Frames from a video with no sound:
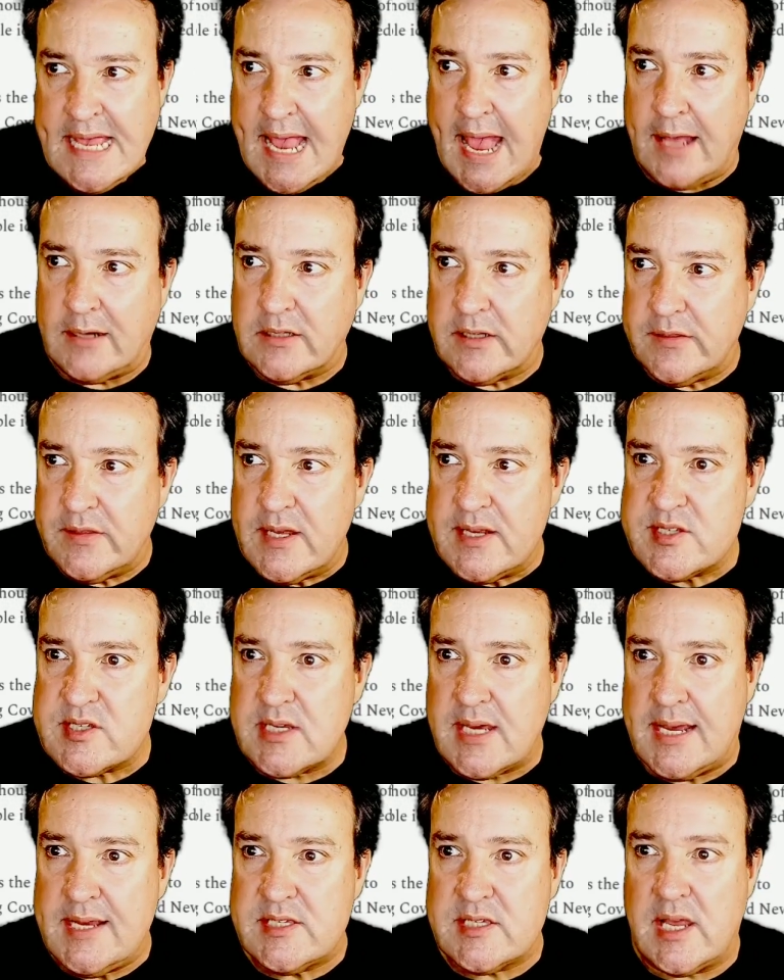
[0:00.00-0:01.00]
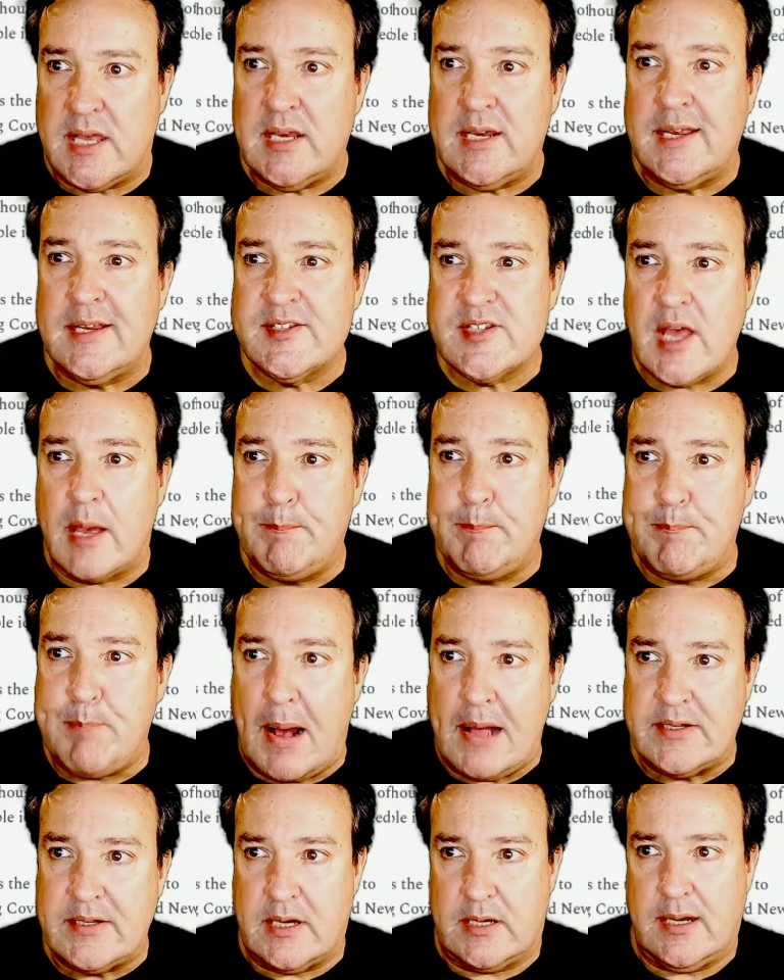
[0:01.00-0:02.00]
And in this case, it is
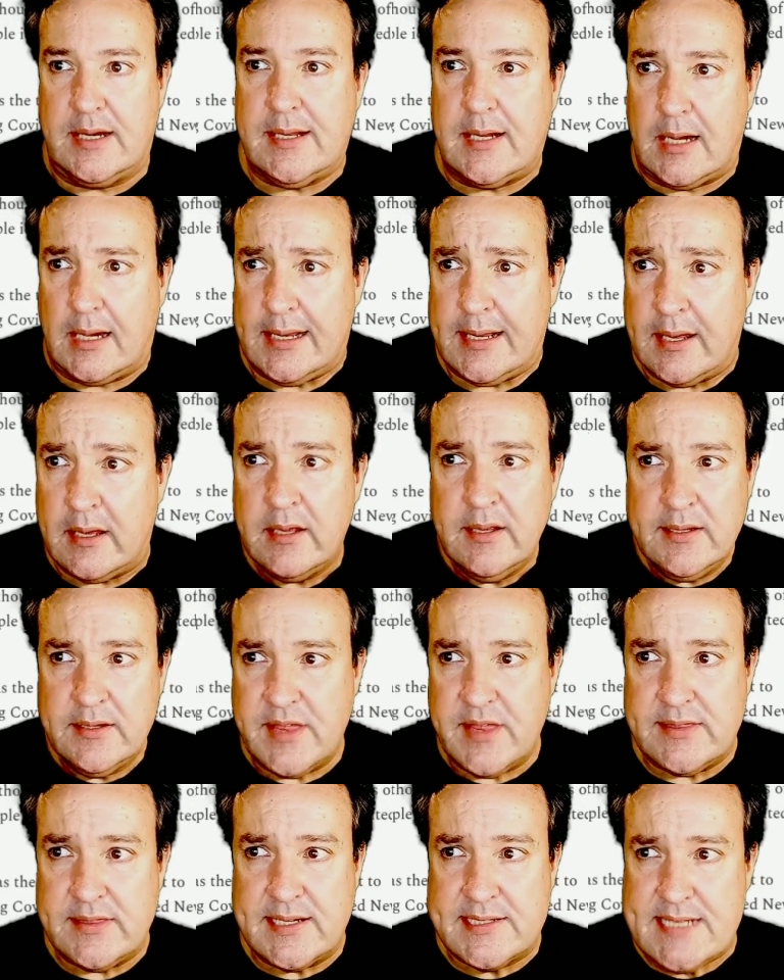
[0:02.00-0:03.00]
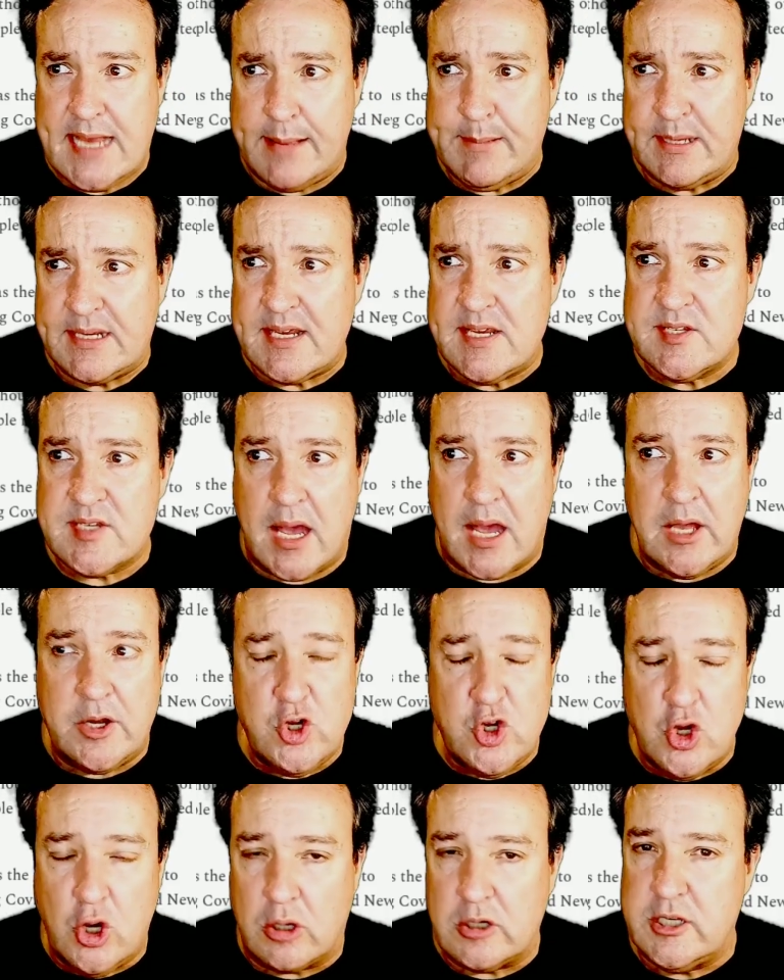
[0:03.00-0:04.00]
abundantly clear that the Tamakis are
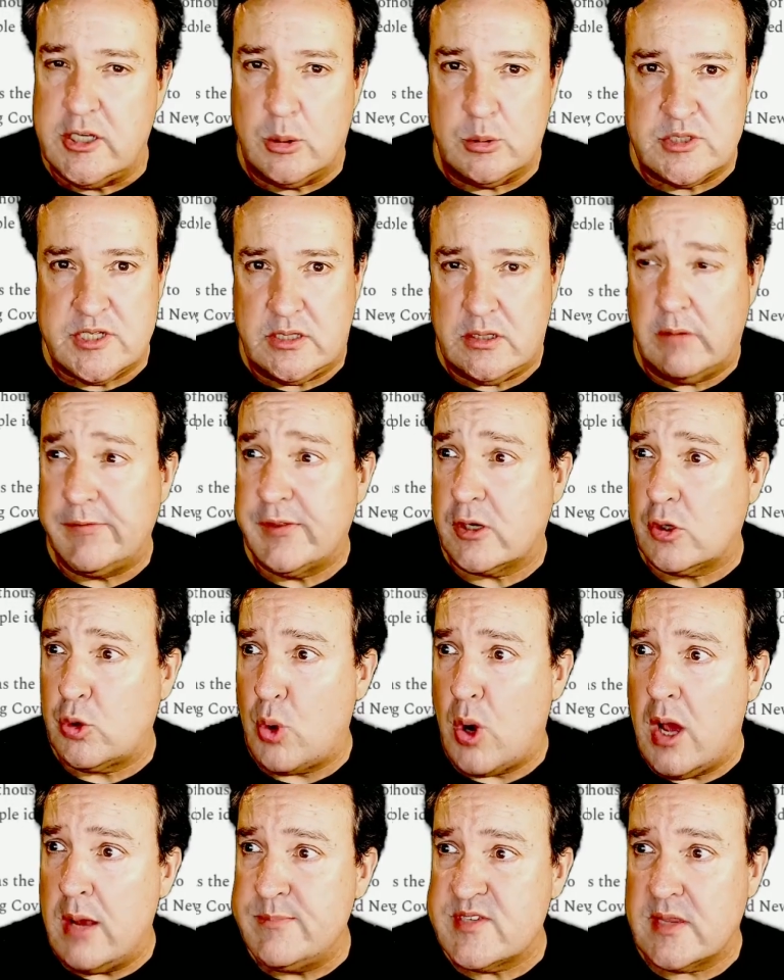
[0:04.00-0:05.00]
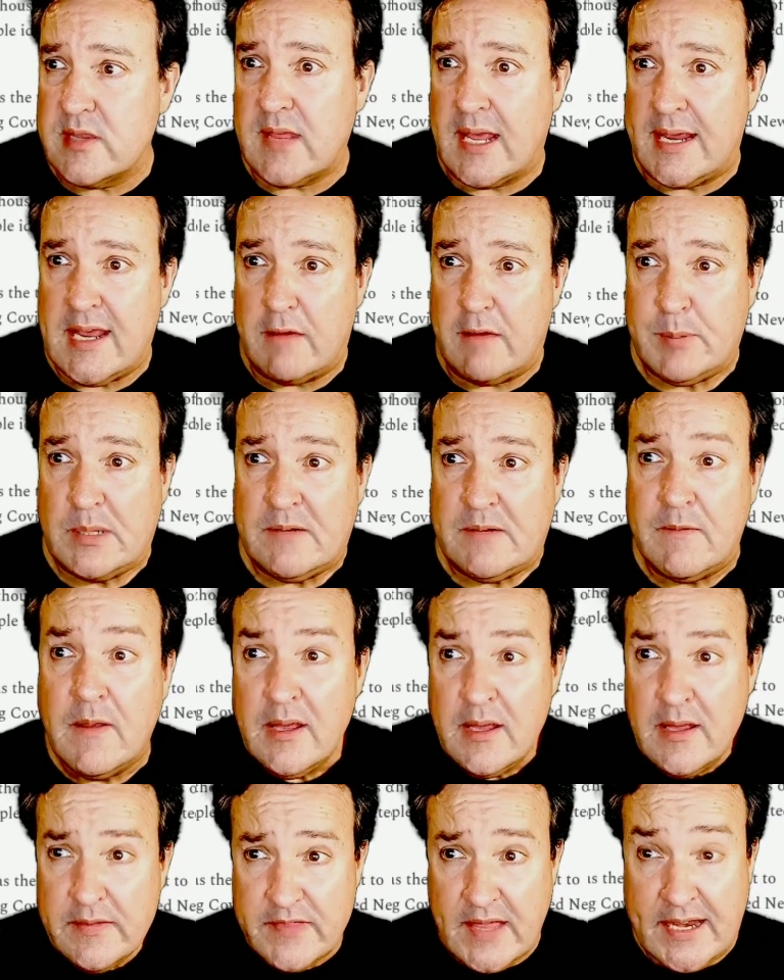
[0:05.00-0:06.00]
not guilty of the crimes
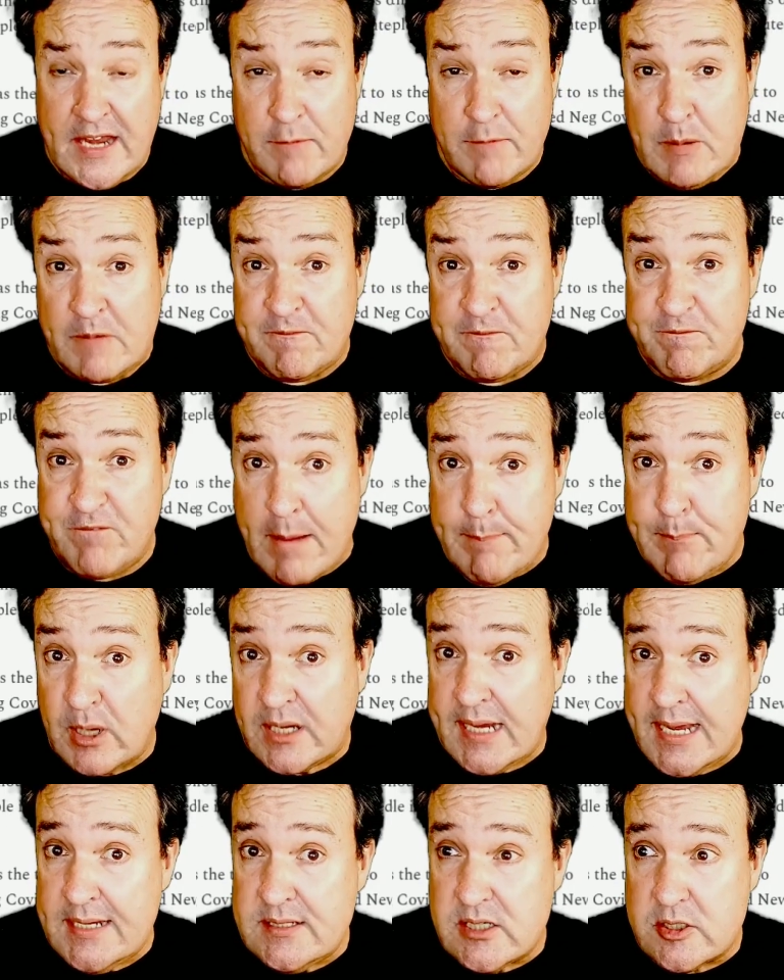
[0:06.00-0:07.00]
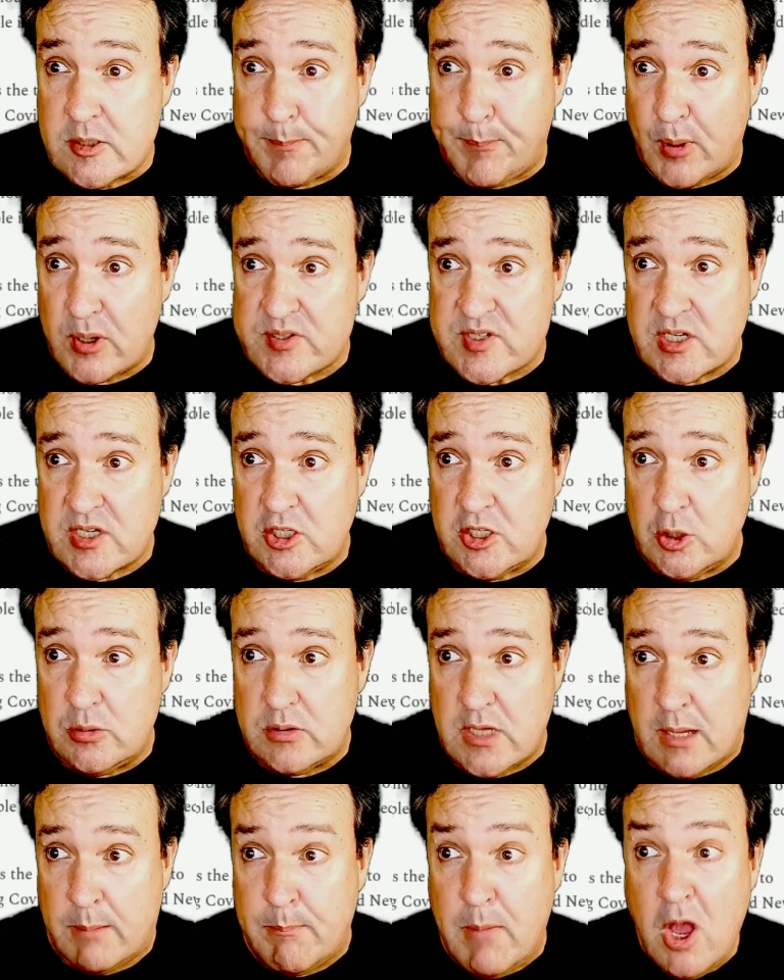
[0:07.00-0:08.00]
that have been fabricated to prosecute
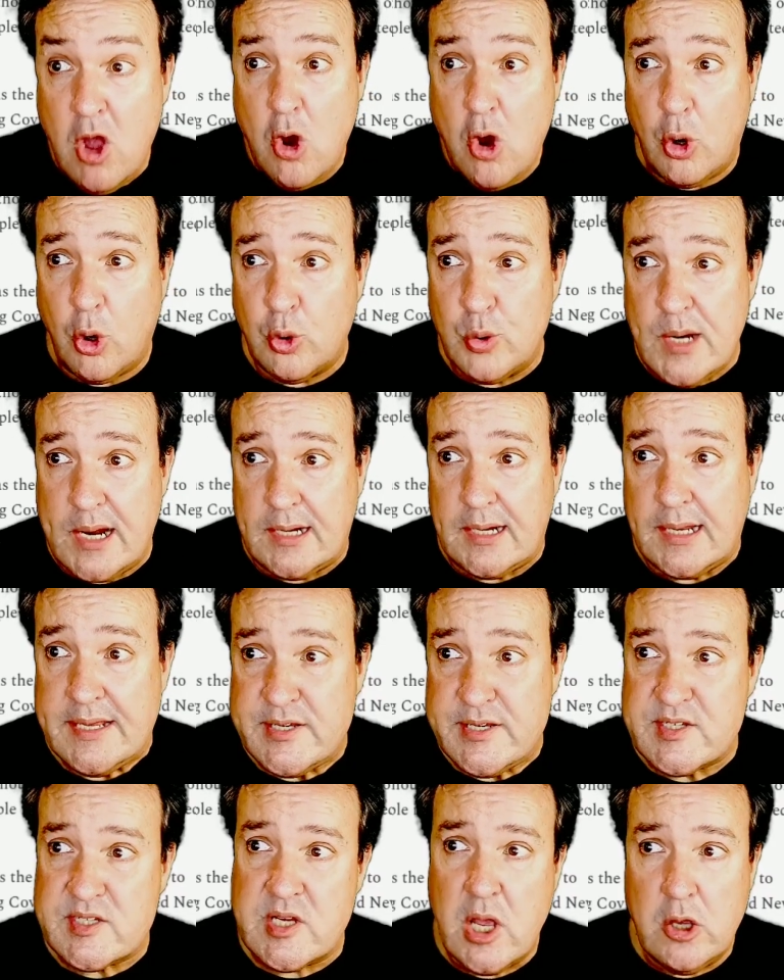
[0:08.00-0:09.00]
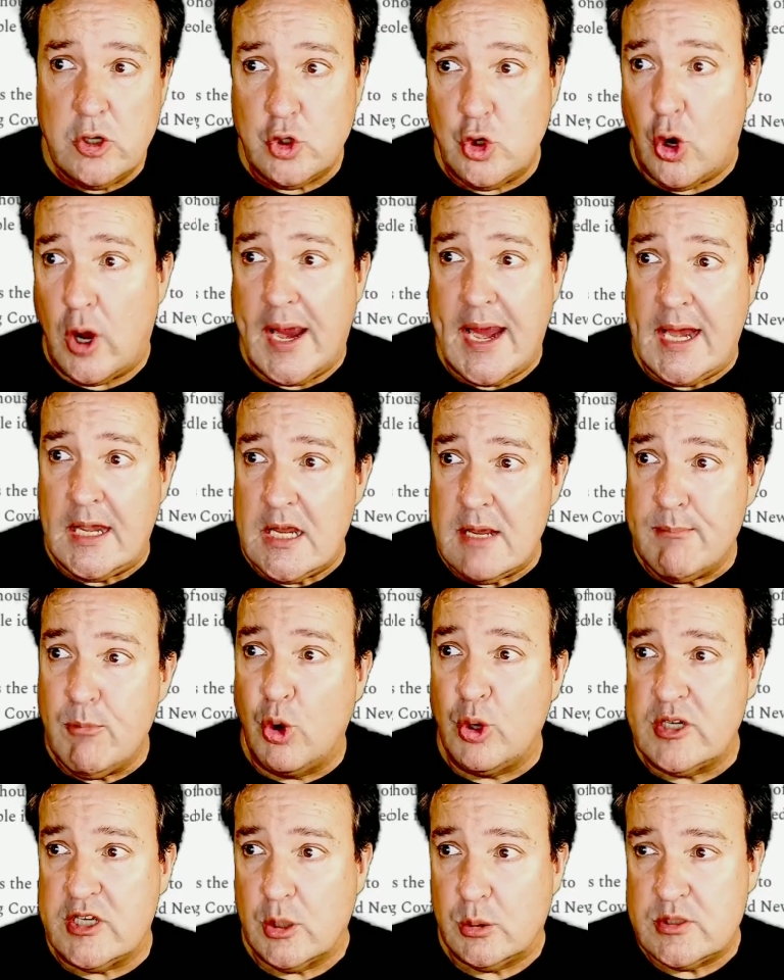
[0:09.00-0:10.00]
them, or at least not any
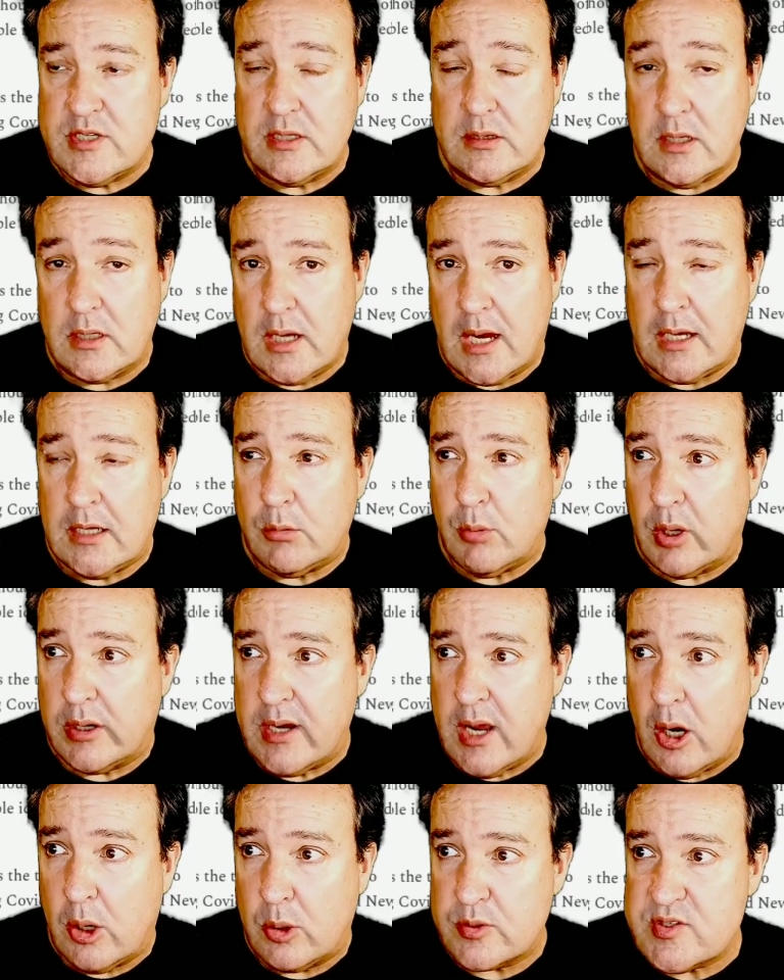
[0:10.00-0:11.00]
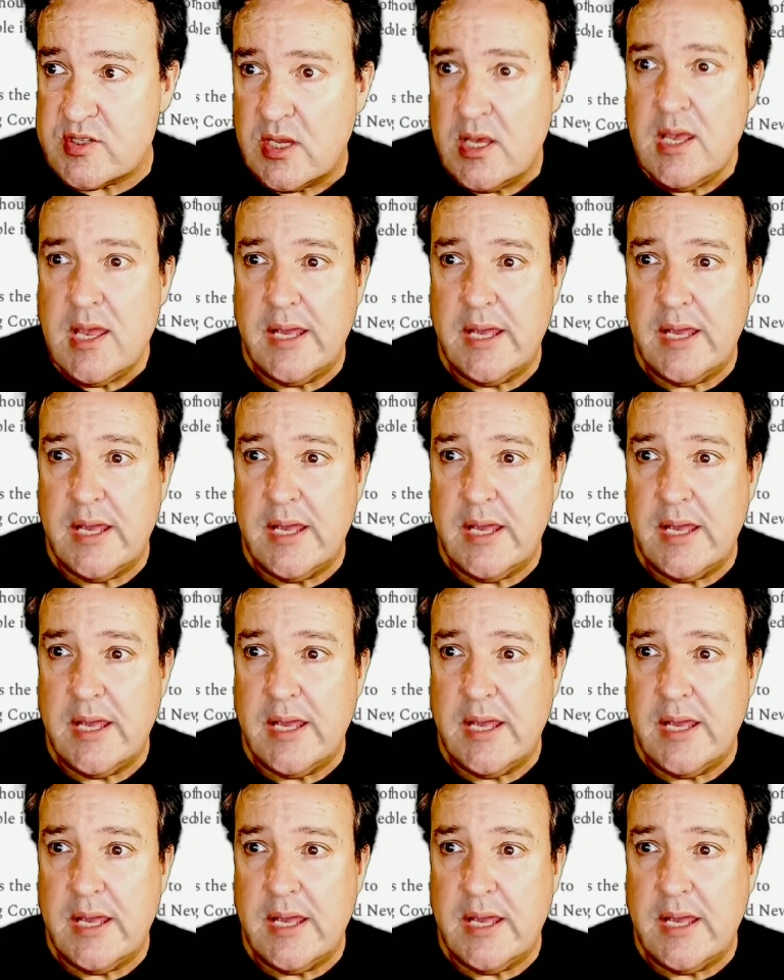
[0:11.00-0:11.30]
more guilty than anyone else.